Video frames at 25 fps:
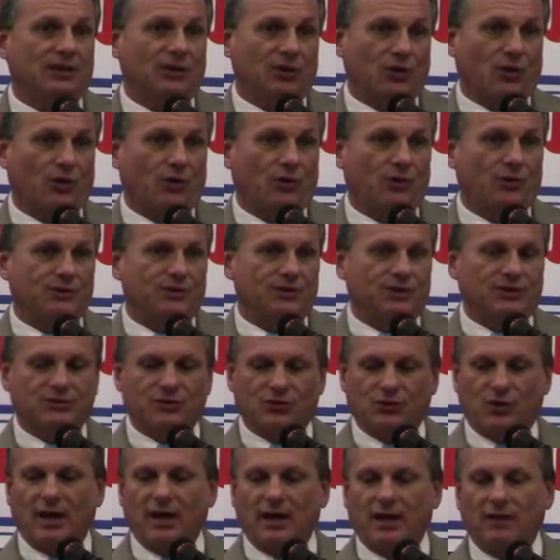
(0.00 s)
it encouraging.
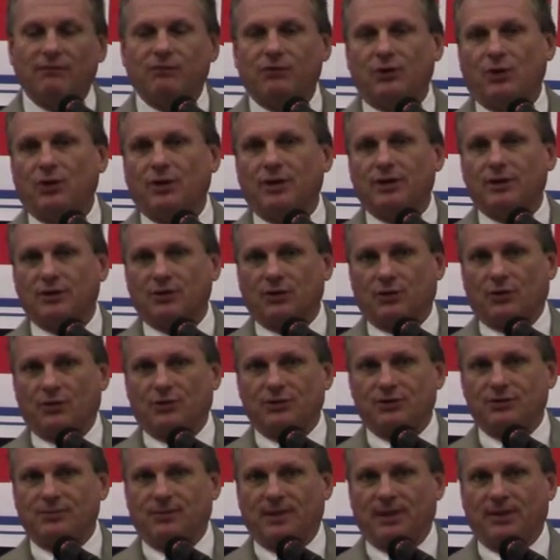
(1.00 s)
So I am very
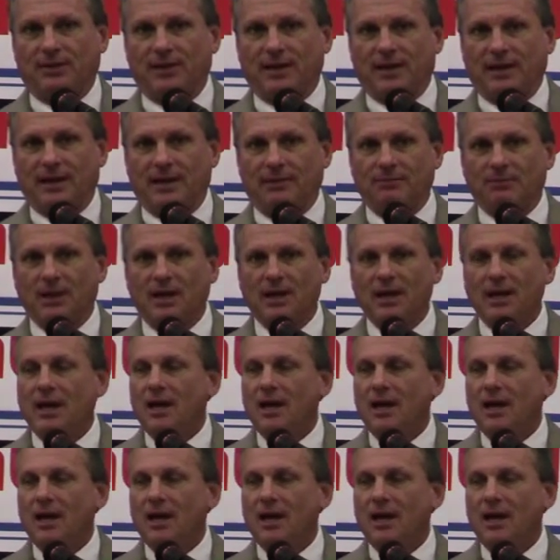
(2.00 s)
encouraged by that.